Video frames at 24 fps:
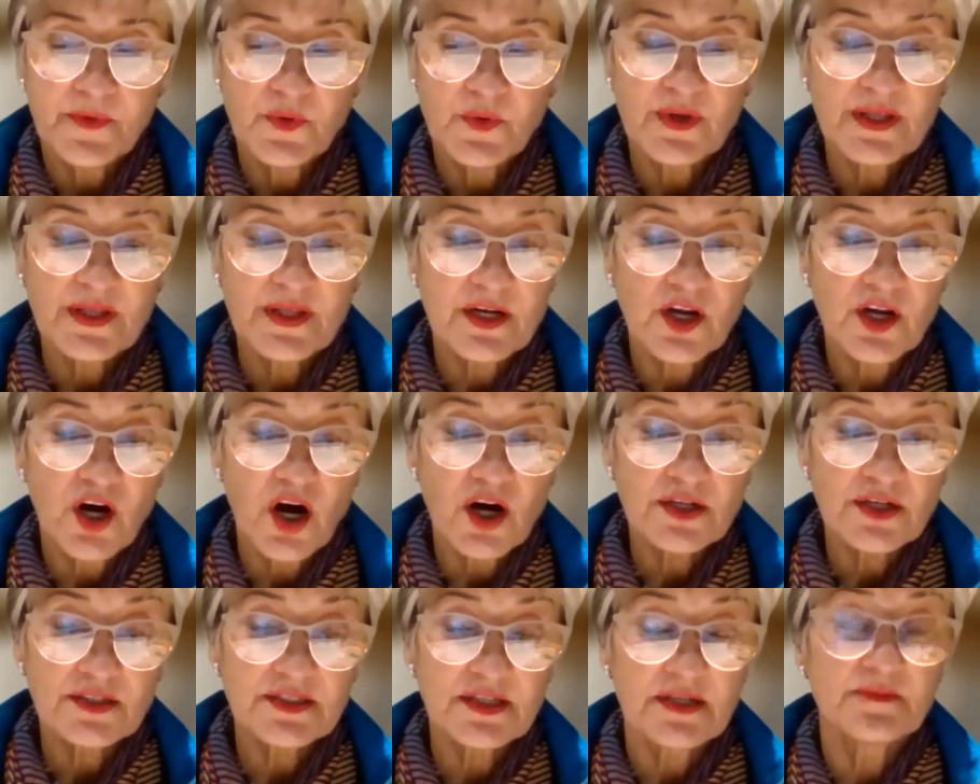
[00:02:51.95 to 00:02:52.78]
with
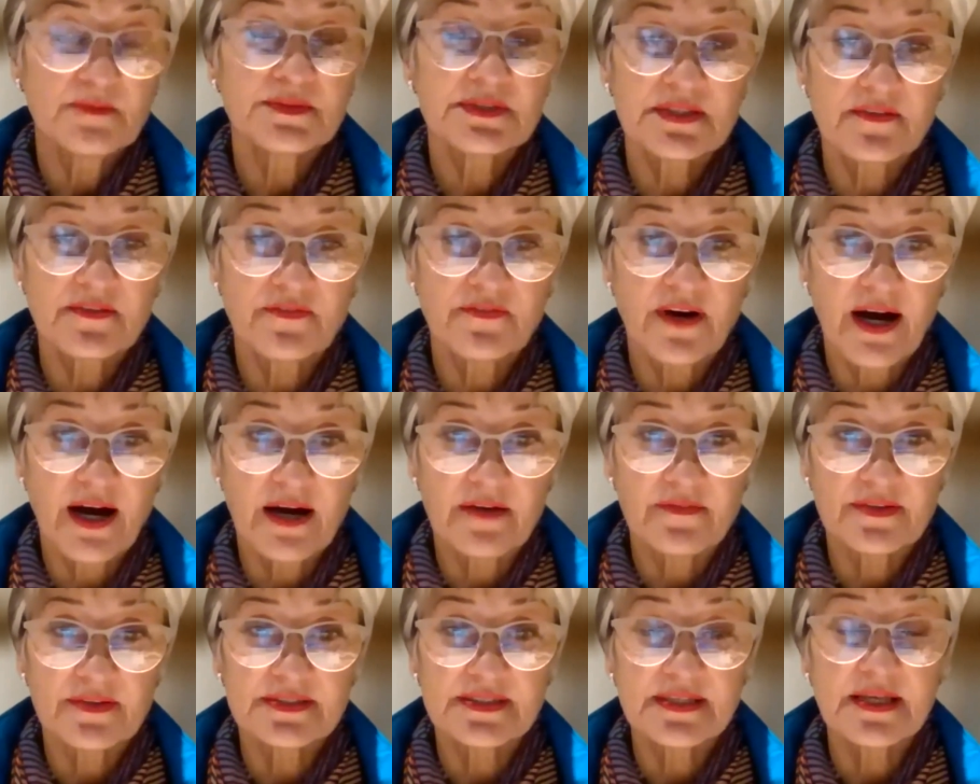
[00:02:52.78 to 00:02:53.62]
long-term
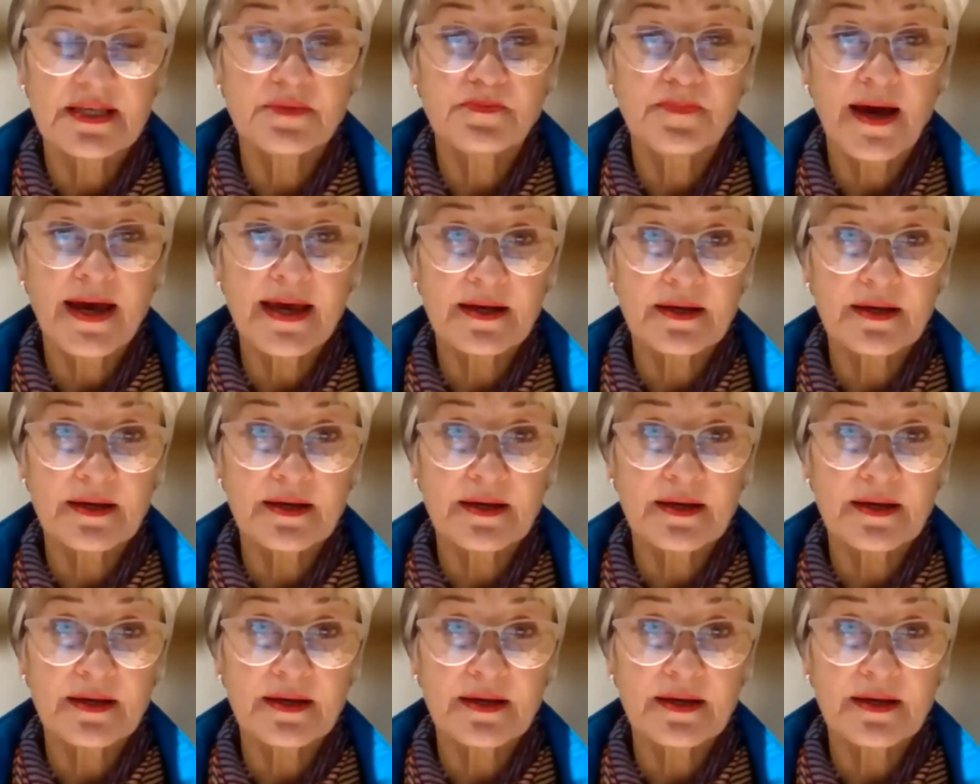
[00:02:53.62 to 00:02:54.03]
survivors, it